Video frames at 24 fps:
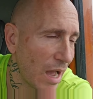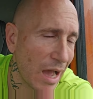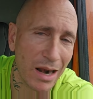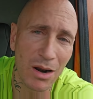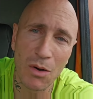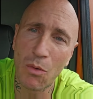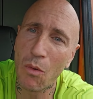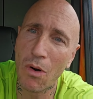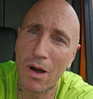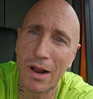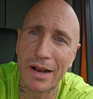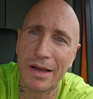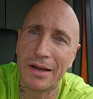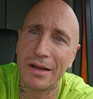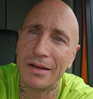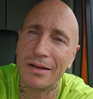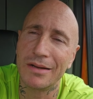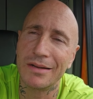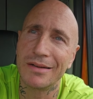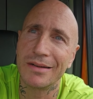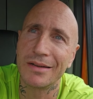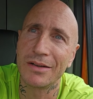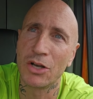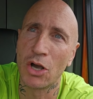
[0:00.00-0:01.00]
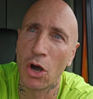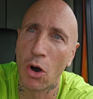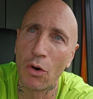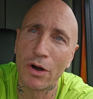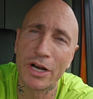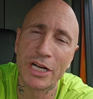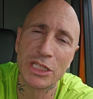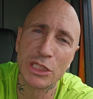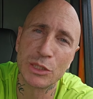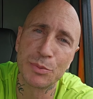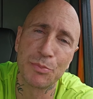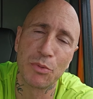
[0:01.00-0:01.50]
I don't want to
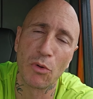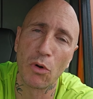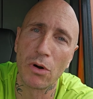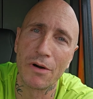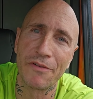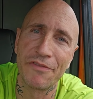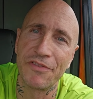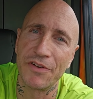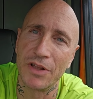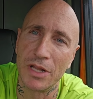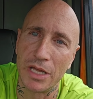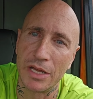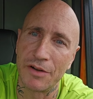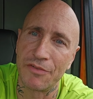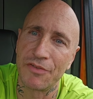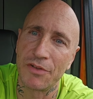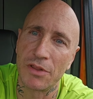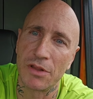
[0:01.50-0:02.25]
go explore Philly